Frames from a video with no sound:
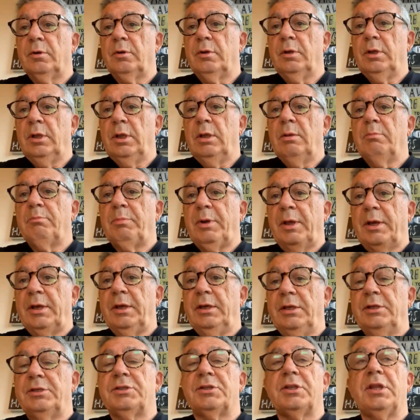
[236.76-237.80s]
Ora. But
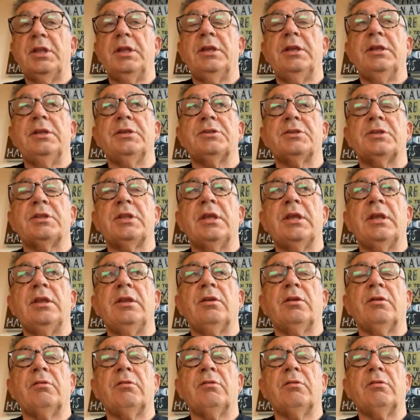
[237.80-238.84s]
it is, it is there.
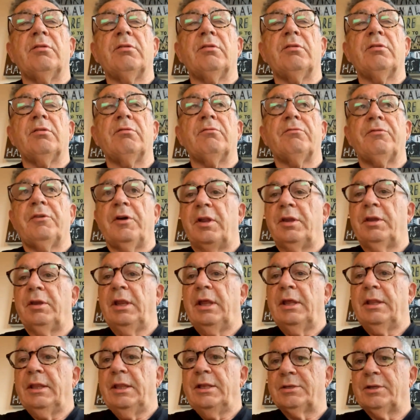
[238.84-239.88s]
You can find it
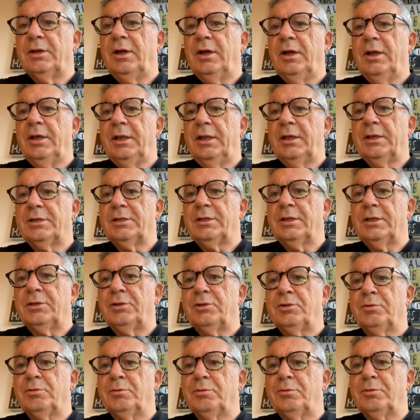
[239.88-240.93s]
out. That's to hide,
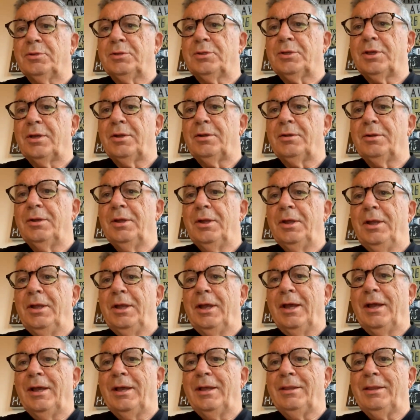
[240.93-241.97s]
actually, Sean. So
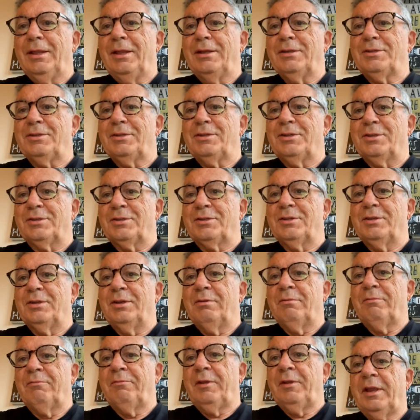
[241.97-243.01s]
uh, that's
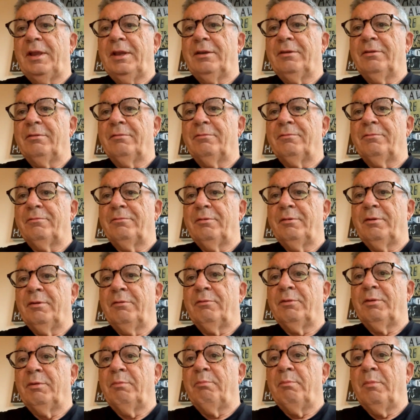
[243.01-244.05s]
just fact of,
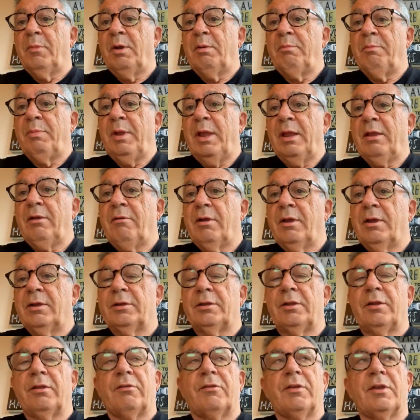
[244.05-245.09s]
of the, my
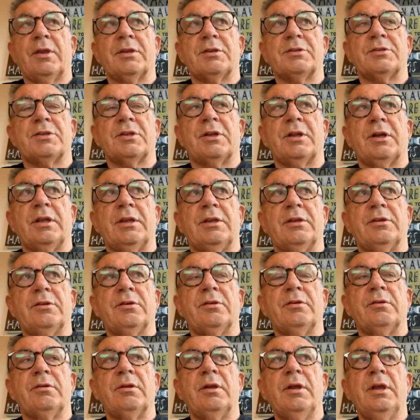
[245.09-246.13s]
background and the things that I
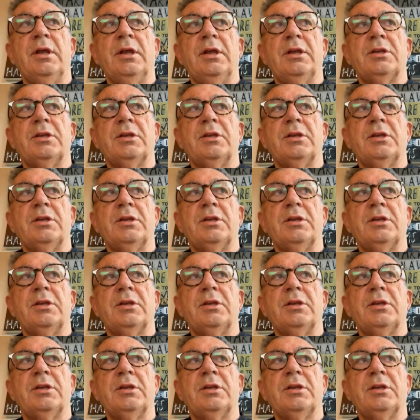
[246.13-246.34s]
do.